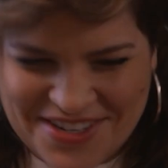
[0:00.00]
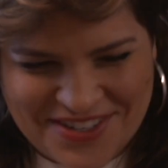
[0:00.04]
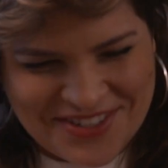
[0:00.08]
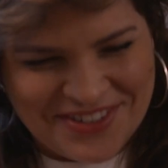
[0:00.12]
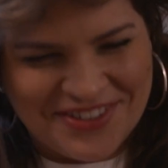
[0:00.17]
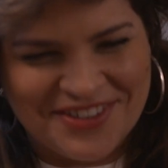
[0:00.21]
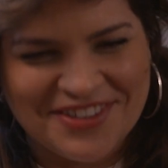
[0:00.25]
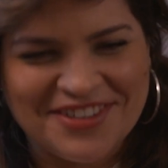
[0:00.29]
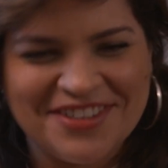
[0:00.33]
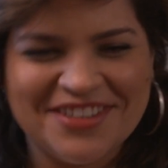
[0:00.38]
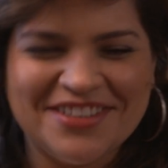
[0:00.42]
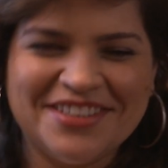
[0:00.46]

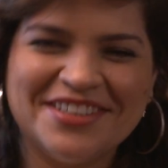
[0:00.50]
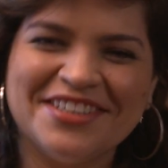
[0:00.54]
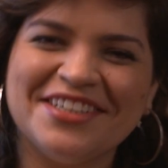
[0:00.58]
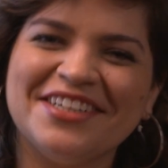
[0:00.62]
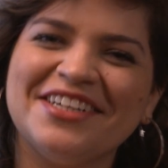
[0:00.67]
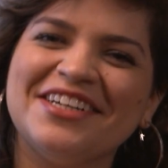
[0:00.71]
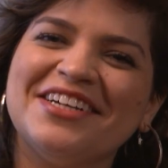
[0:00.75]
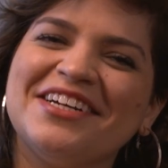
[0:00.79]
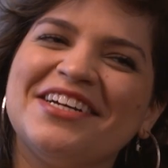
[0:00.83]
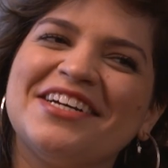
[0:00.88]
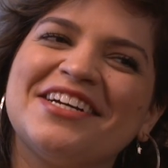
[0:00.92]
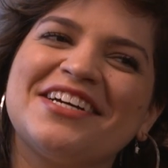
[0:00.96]
Cool.
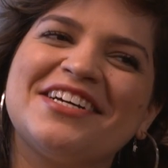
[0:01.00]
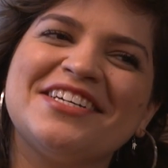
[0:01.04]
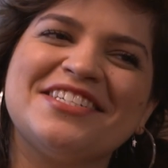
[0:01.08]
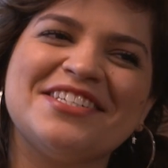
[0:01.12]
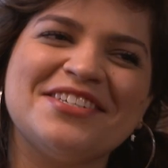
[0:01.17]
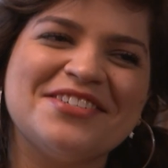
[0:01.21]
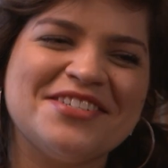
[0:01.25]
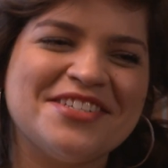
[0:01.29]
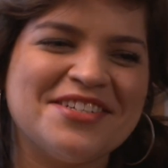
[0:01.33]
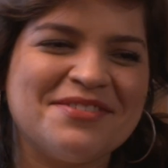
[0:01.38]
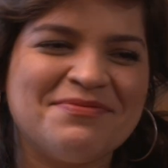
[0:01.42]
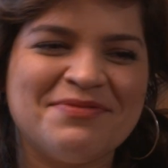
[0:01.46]
Because
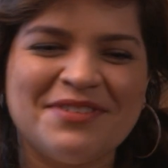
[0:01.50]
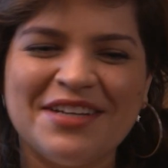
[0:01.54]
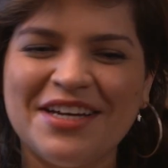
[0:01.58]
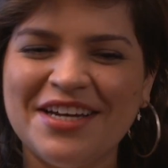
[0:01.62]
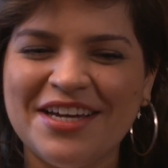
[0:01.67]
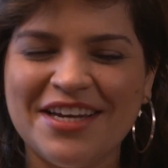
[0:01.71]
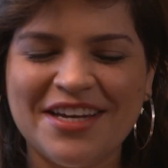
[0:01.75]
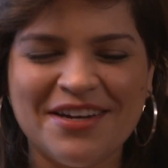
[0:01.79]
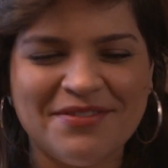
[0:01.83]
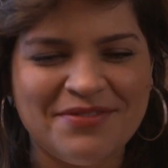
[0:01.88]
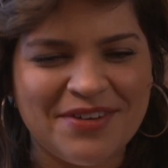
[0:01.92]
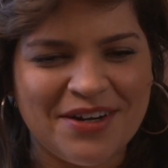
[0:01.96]
it was a
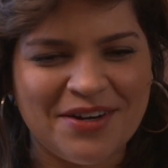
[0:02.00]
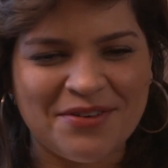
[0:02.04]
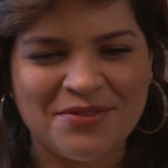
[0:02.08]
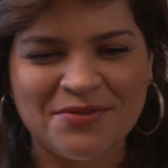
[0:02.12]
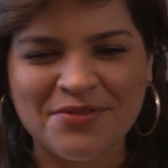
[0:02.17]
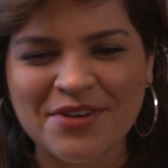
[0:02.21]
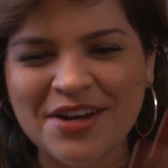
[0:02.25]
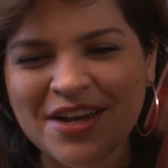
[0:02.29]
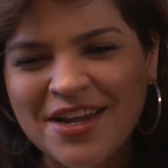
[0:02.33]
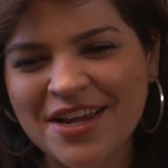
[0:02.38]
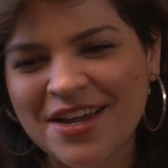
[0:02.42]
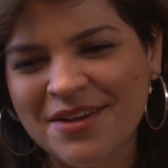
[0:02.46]
play about
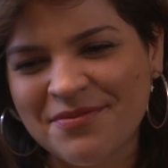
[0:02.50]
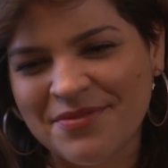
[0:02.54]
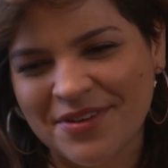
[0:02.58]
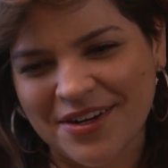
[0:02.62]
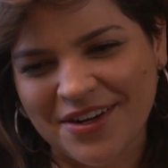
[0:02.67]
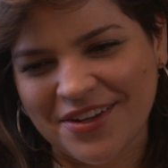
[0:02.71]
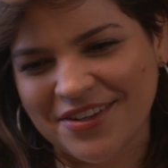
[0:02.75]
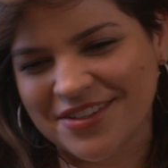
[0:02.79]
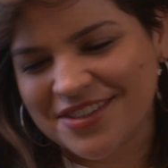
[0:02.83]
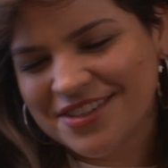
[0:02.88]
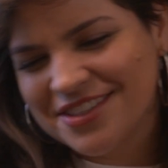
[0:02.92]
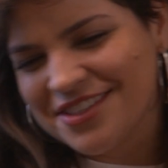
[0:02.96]
rape and
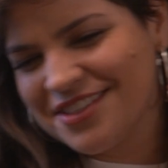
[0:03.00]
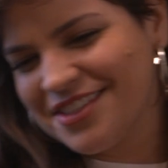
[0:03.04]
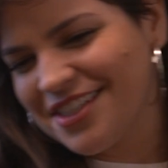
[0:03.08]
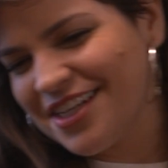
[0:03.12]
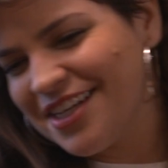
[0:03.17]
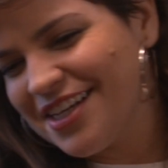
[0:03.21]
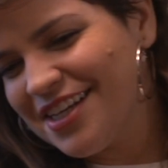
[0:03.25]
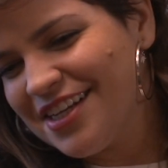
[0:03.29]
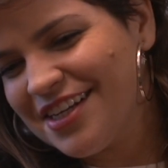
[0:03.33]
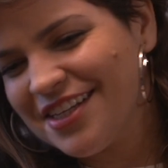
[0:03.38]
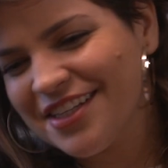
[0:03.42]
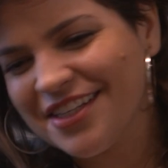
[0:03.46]
all this
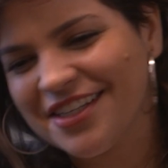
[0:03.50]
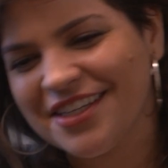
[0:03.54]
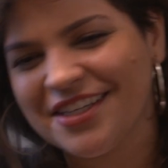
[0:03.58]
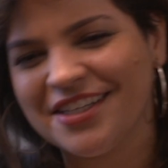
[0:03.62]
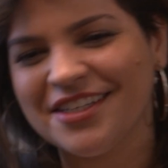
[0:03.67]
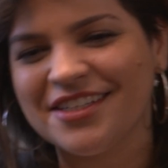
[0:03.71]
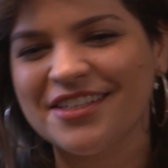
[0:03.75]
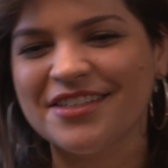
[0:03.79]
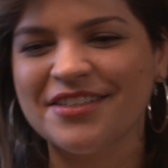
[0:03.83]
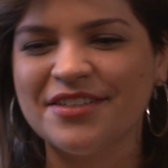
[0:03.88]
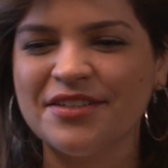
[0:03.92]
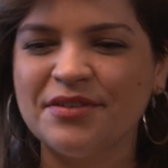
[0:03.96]
shit and
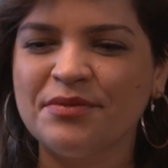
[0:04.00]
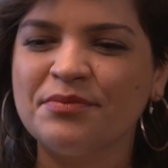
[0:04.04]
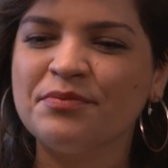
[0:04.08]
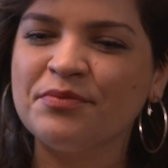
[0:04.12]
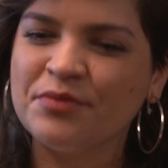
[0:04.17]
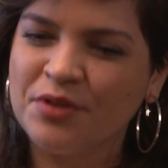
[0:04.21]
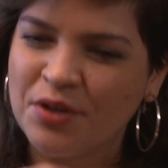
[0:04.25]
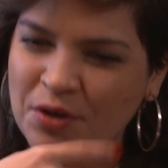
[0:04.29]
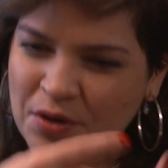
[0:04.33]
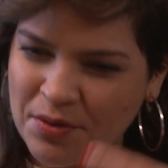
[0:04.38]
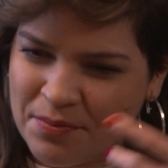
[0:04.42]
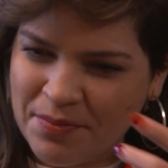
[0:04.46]
like
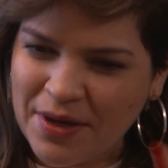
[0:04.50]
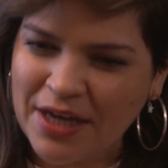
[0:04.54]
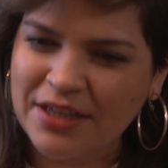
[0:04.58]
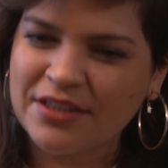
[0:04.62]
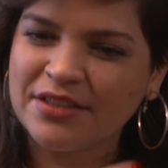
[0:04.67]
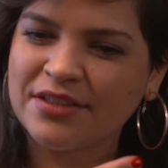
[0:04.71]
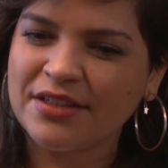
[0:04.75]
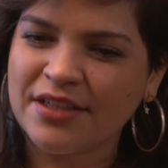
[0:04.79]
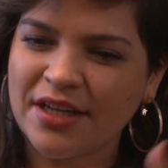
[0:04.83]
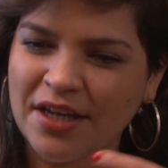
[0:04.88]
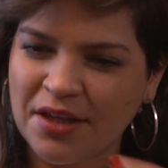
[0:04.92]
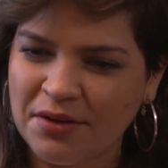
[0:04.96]
going back
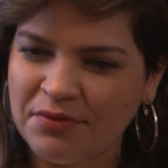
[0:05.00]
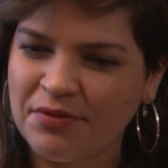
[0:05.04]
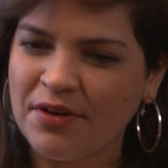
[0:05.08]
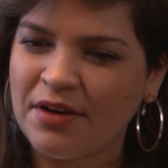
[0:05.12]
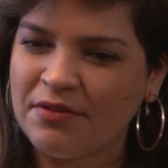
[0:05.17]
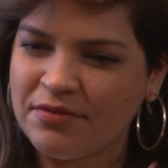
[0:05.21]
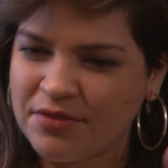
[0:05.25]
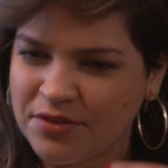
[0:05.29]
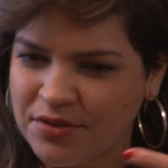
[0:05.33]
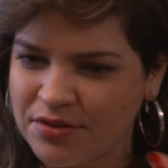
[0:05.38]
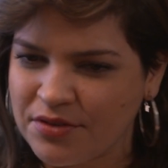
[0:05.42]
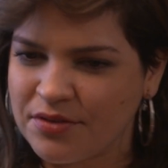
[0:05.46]
to life
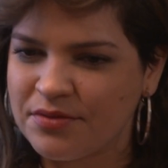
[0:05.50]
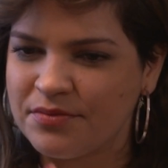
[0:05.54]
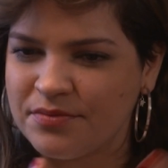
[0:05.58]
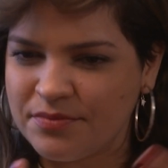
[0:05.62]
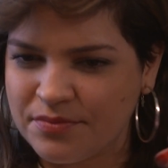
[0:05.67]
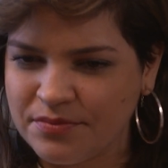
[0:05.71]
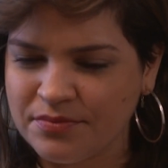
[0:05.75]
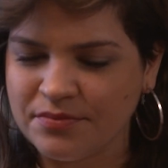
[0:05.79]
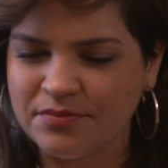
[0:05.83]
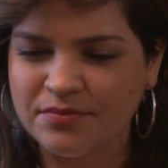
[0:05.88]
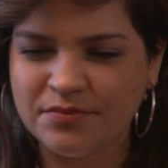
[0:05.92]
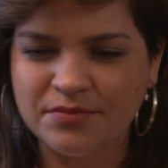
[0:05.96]
after
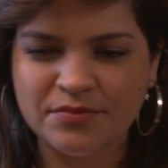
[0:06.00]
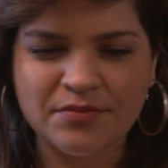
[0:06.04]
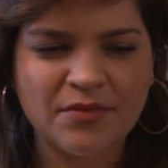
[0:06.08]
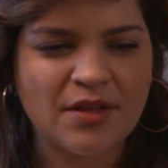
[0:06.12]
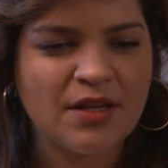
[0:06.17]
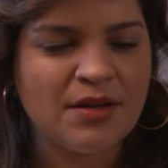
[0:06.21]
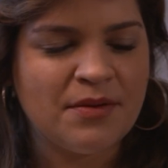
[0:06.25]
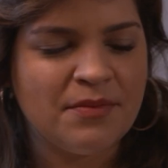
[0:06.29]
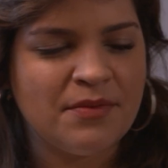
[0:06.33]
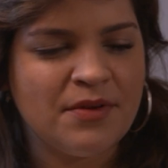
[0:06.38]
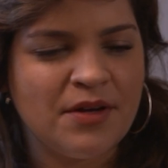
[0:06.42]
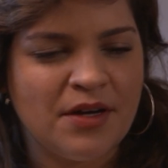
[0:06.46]

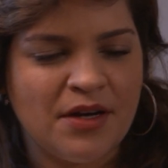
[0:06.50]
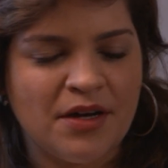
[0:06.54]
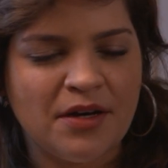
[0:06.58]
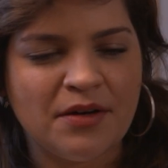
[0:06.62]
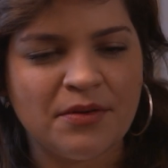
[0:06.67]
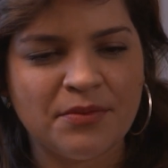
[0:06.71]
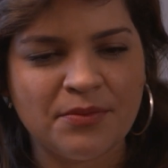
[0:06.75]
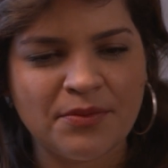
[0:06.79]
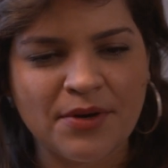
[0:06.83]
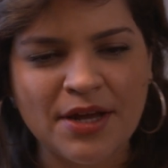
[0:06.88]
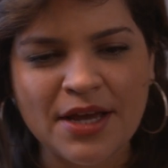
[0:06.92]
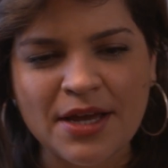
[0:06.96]

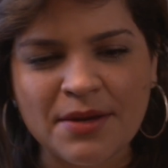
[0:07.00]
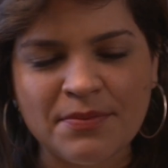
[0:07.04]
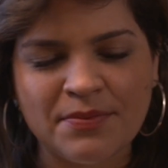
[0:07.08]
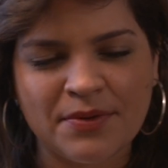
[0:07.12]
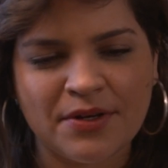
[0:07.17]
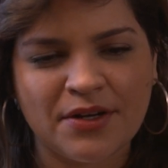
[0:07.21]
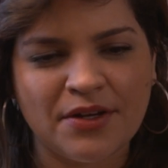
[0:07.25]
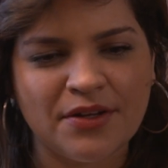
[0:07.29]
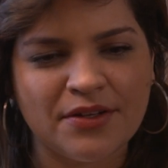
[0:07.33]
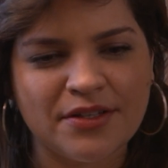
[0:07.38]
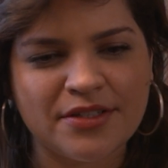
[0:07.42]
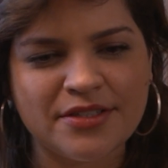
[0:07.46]
rape
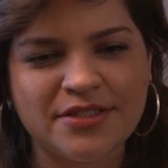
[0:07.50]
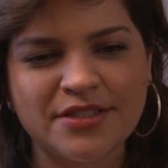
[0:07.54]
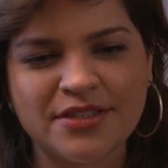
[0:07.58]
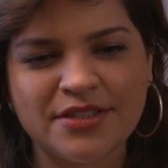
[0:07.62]
and all this